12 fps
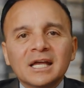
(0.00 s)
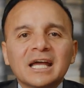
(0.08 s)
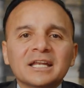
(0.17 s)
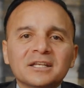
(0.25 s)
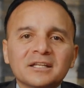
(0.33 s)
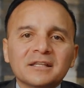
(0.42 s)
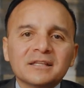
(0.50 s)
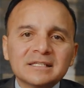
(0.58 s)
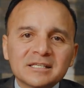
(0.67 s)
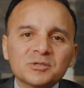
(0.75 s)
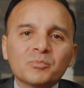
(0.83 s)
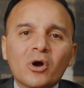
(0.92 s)
And
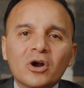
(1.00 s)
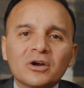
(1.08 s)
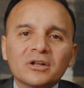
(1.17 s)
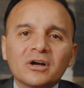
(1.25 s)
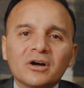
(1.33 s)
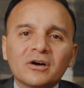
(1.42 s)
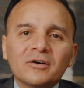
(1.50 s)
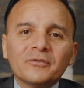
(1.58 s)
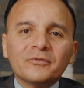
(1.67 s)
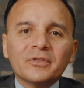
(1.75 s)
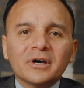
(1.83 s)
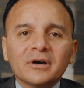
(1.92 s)
this is part
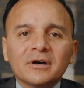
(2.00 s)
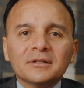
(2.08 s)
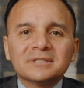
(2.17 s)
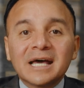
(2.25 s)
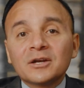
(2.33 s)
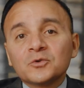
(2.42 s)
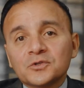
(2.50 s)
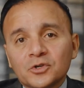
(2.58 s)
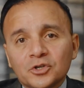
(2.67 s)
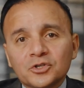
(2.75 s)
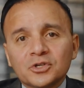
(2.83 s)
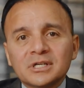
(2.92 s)
of the title search,